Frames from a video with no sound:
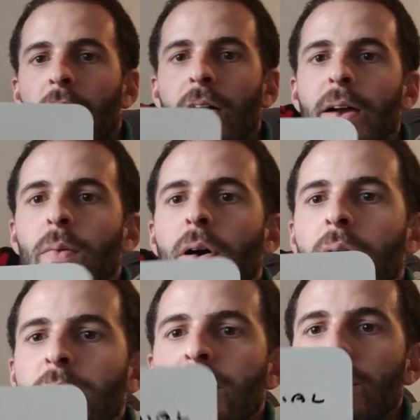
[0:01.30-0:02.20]
All right,
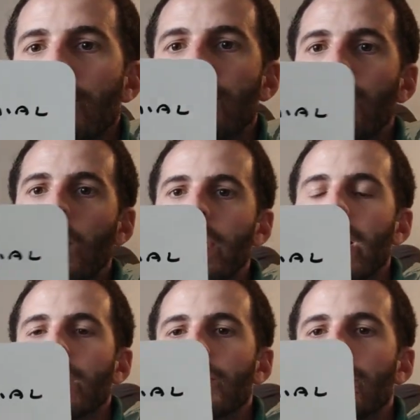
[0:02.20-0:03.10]
welcome to
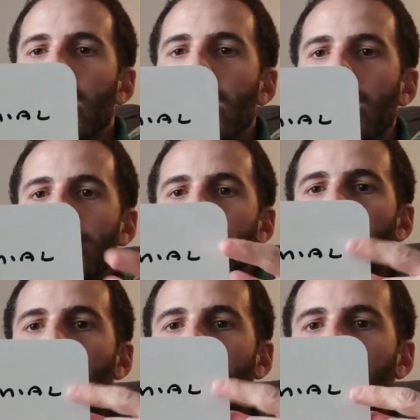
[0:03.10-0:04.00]
4-5,
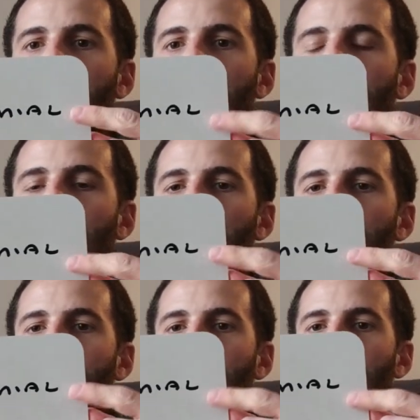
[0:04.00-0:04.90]
Solving
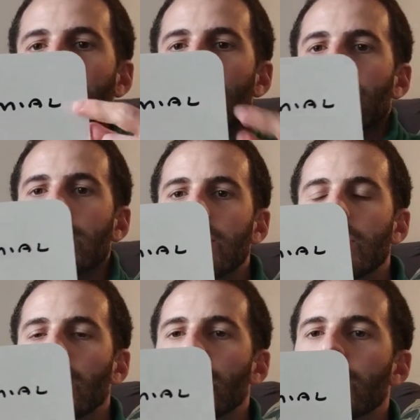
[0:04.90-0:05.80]
Polynomial Equations.
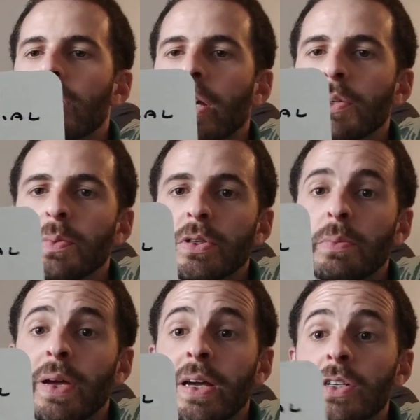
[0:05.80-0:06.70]
Turn your textbook to
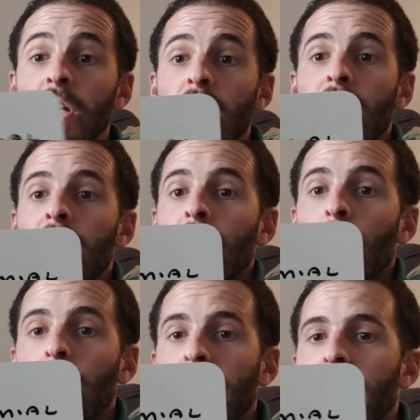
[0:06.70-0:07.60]
page
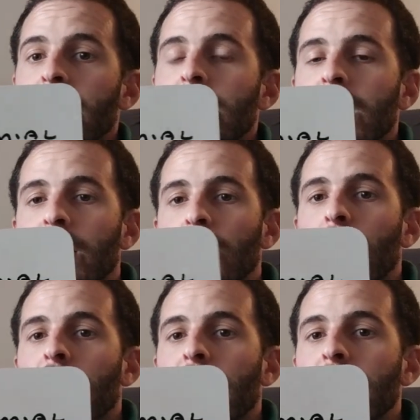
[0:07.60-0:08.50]
190 and
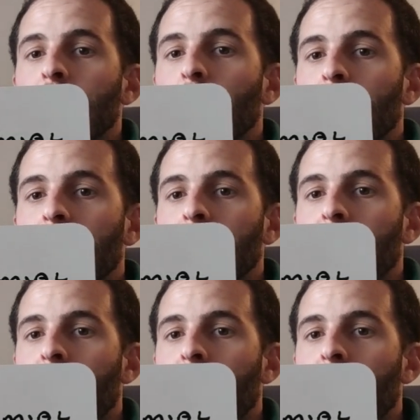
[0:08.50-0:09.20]
191.